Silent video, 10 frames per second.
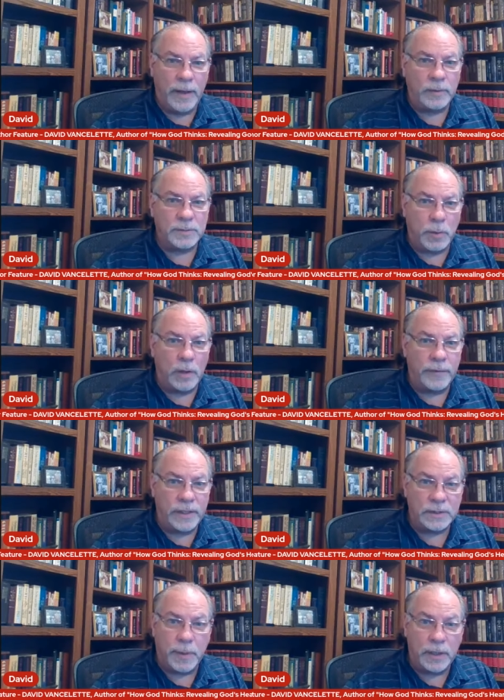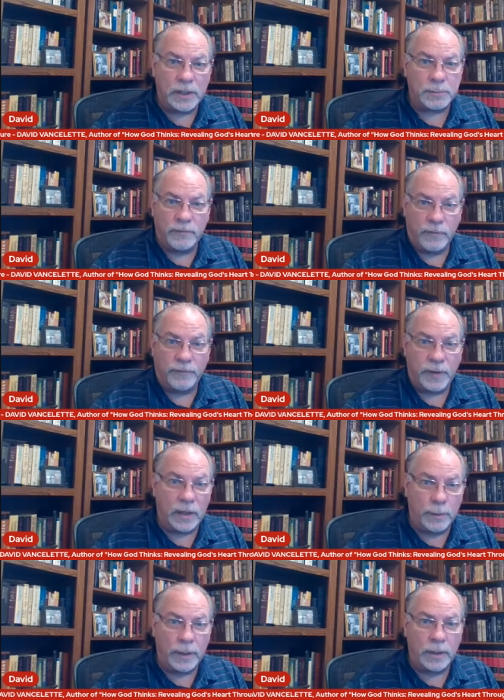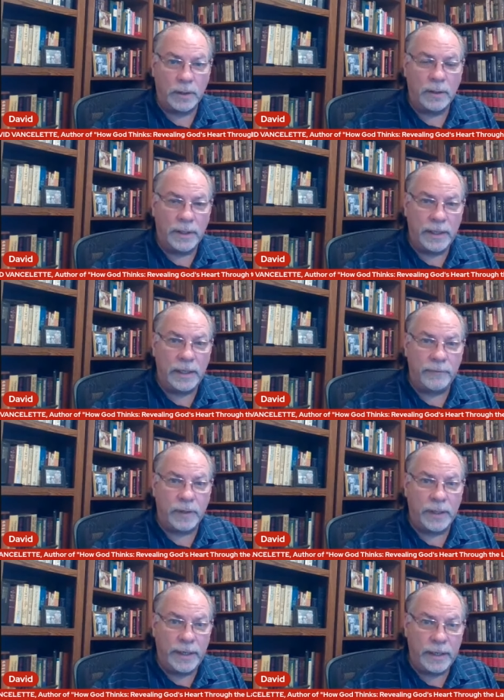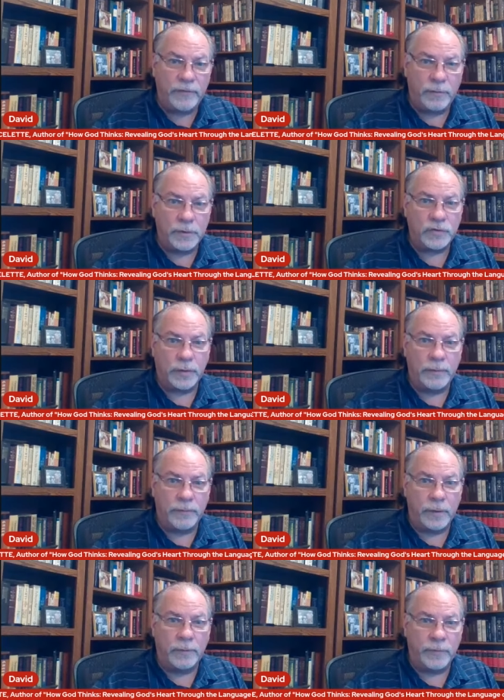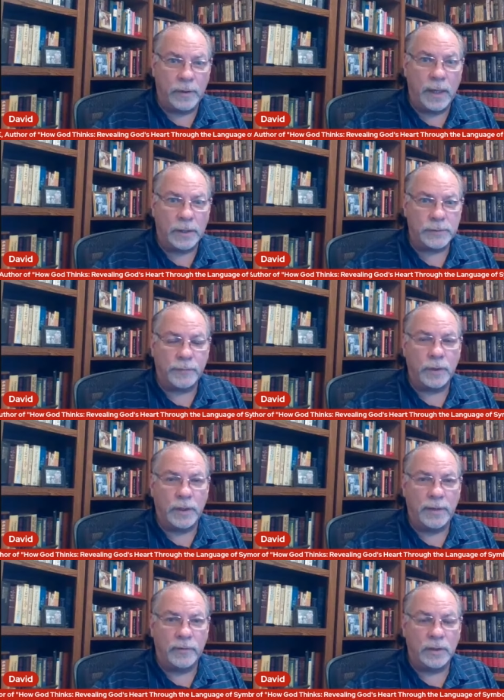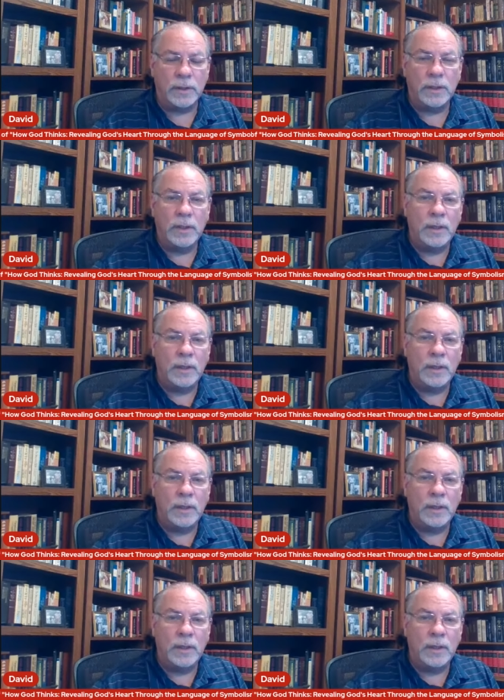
That was part of his punishment for following Eve and eating from the tree of the, of the knowledge of good and evil.